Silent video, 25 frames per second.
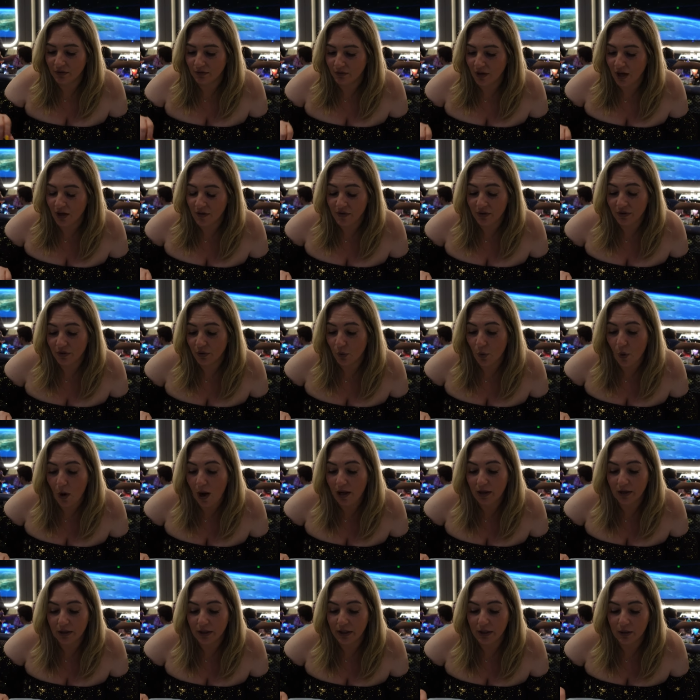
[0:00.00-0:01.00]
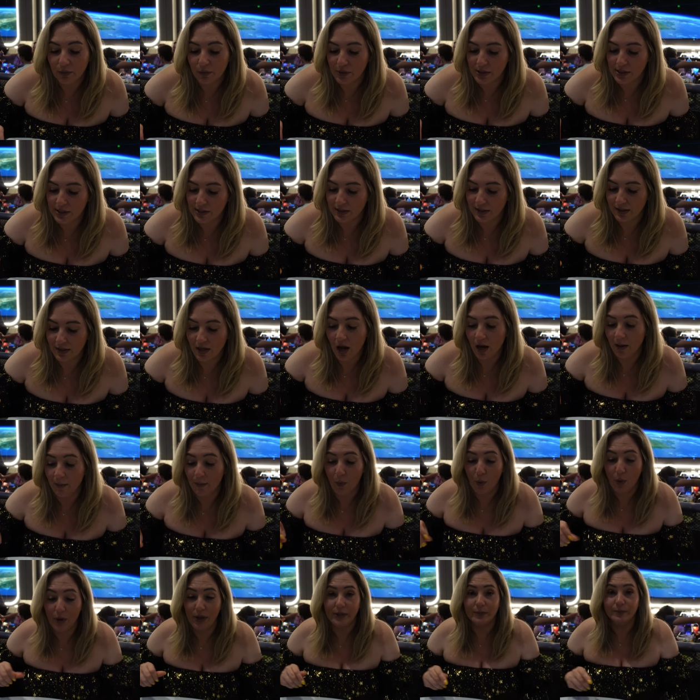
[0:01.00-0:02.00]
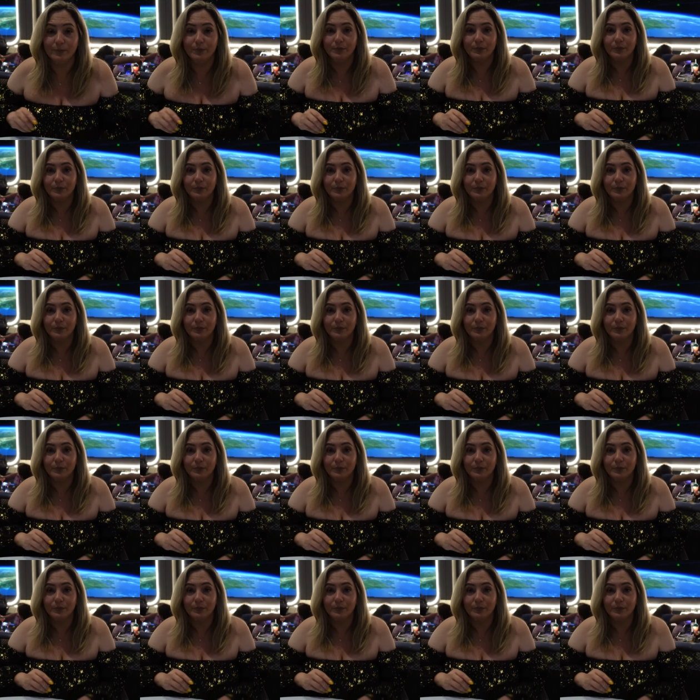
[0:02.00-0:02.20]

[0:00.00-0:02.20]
I think the quality was on point.